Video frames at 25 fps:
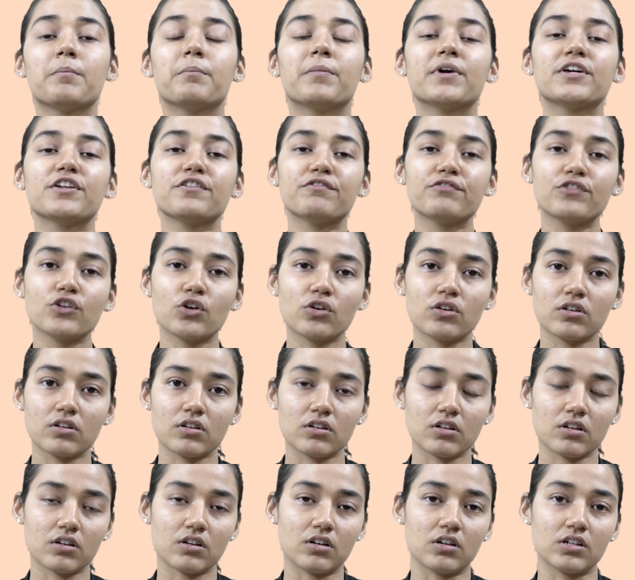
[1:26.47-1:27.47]
But if
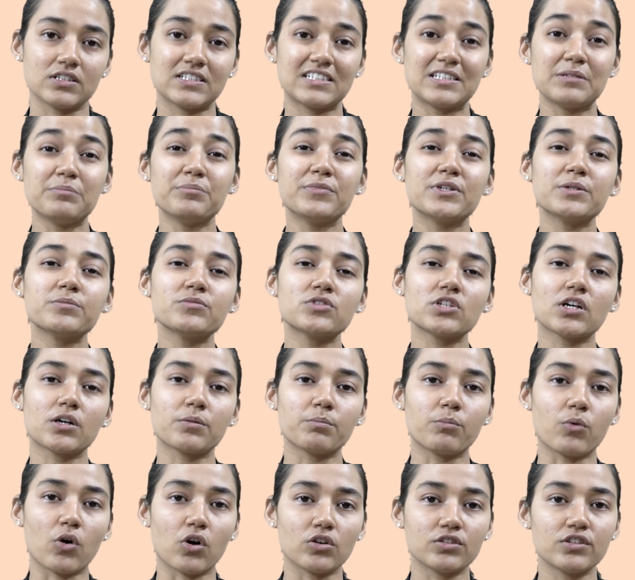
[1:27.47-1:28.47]
your symptoms
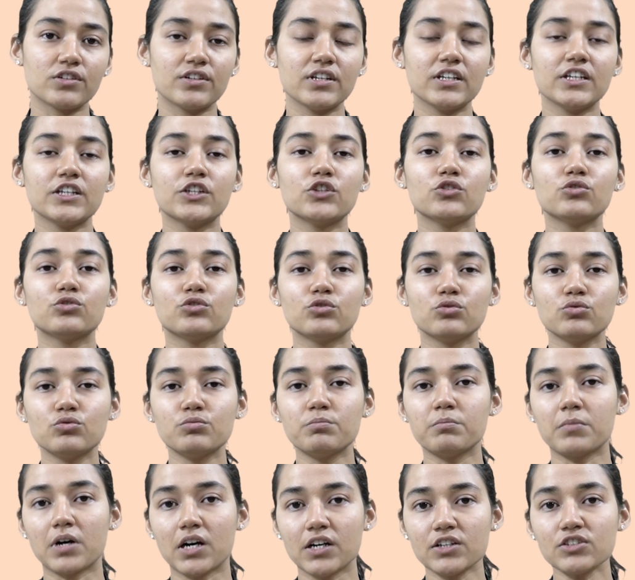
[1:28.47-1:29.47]
are bothering you too
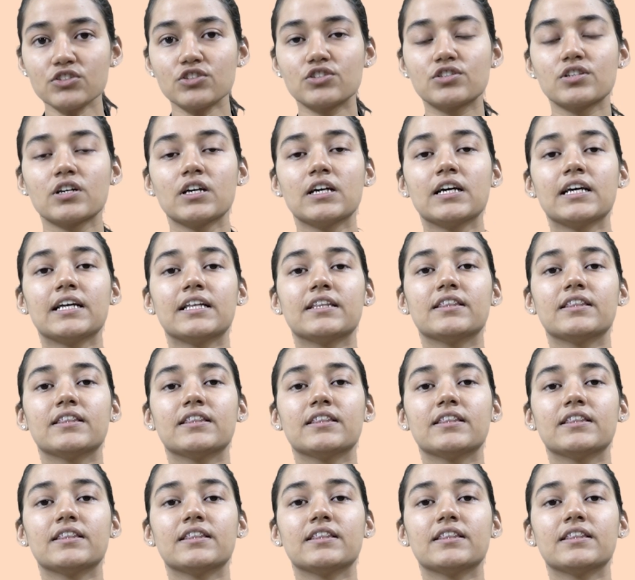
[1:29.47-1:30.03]
much,